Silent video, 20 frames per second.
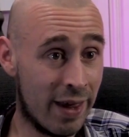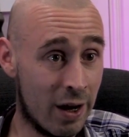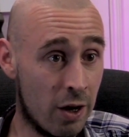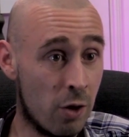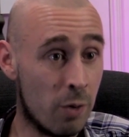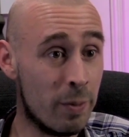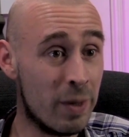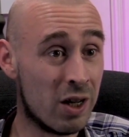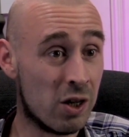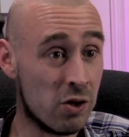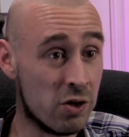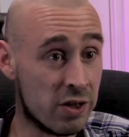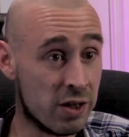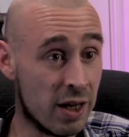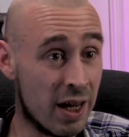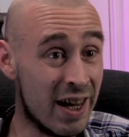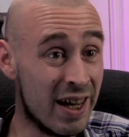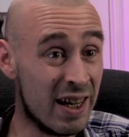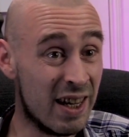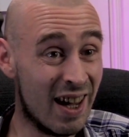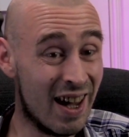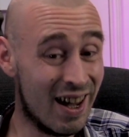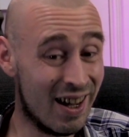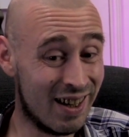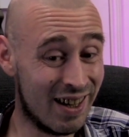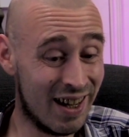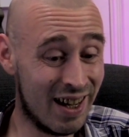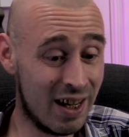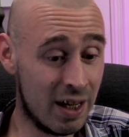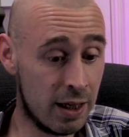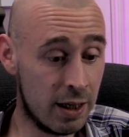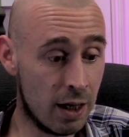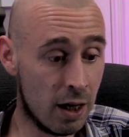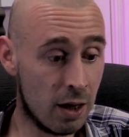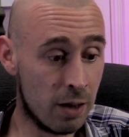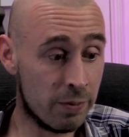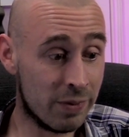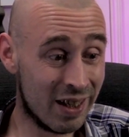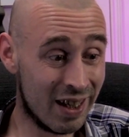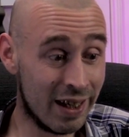that up because he
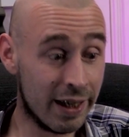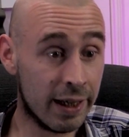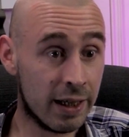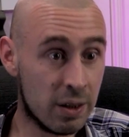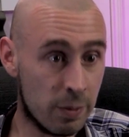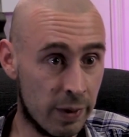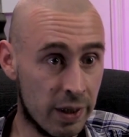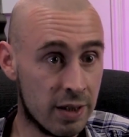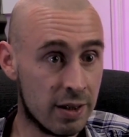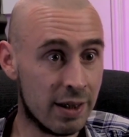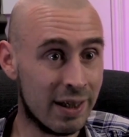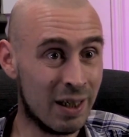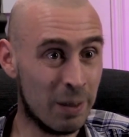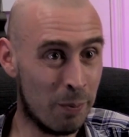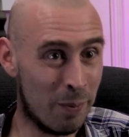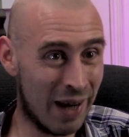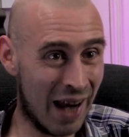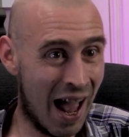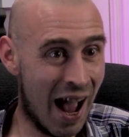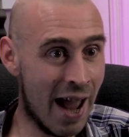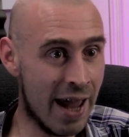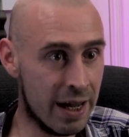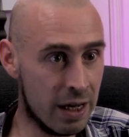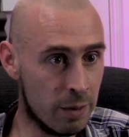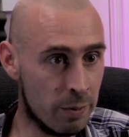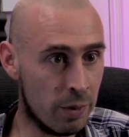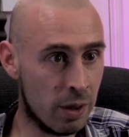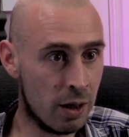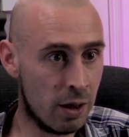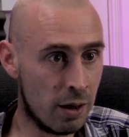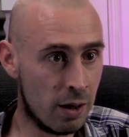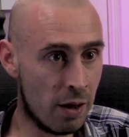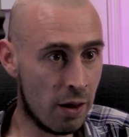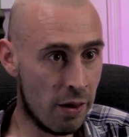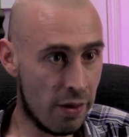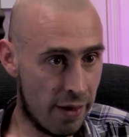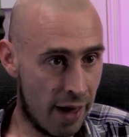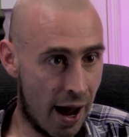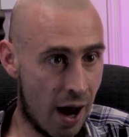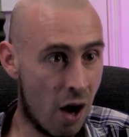did explicitly blame
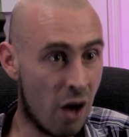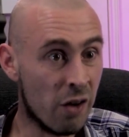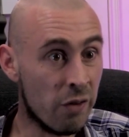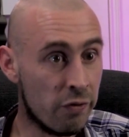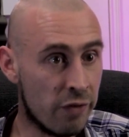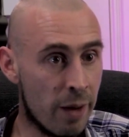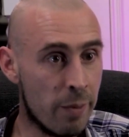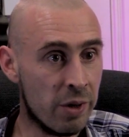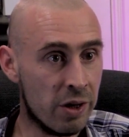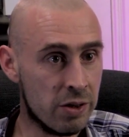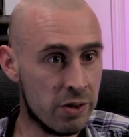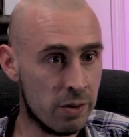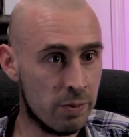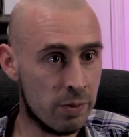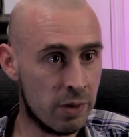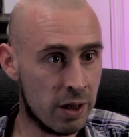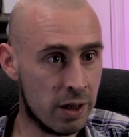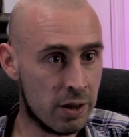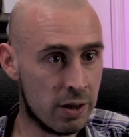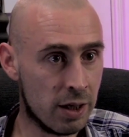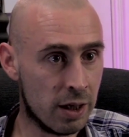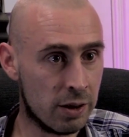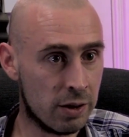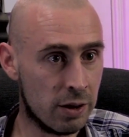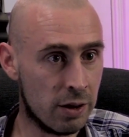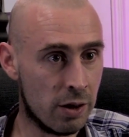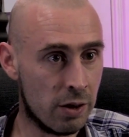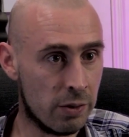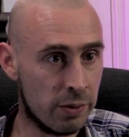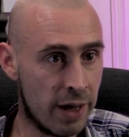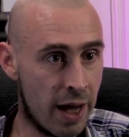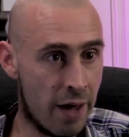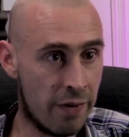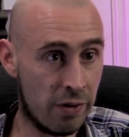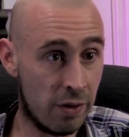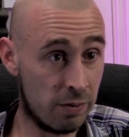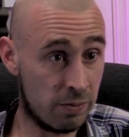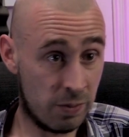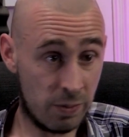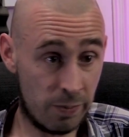that on feminism. He said, you know,
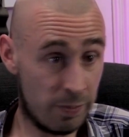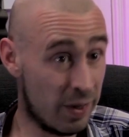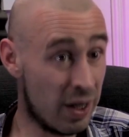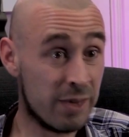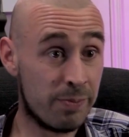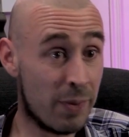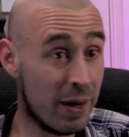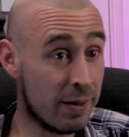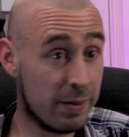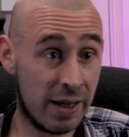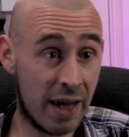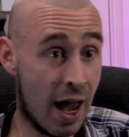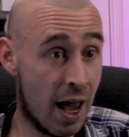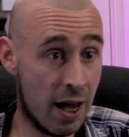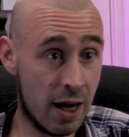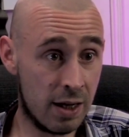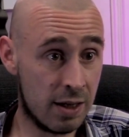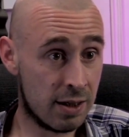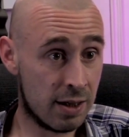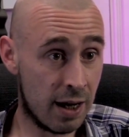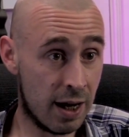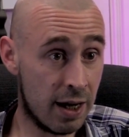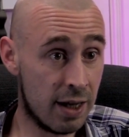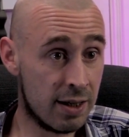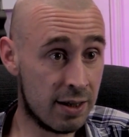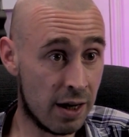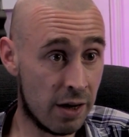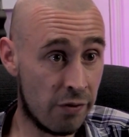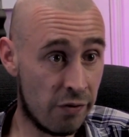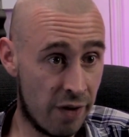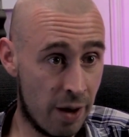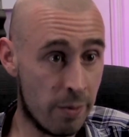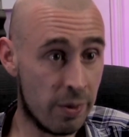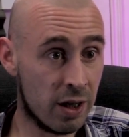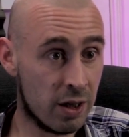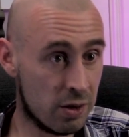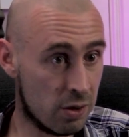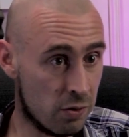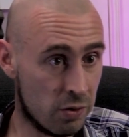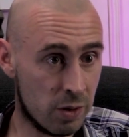he said
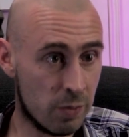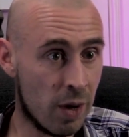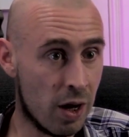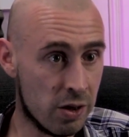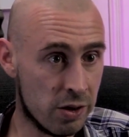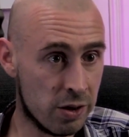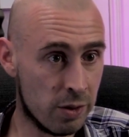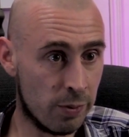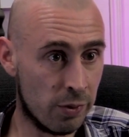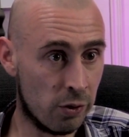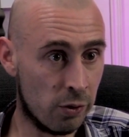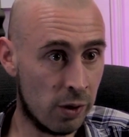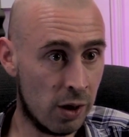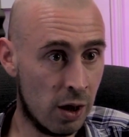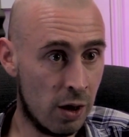feminists are responsible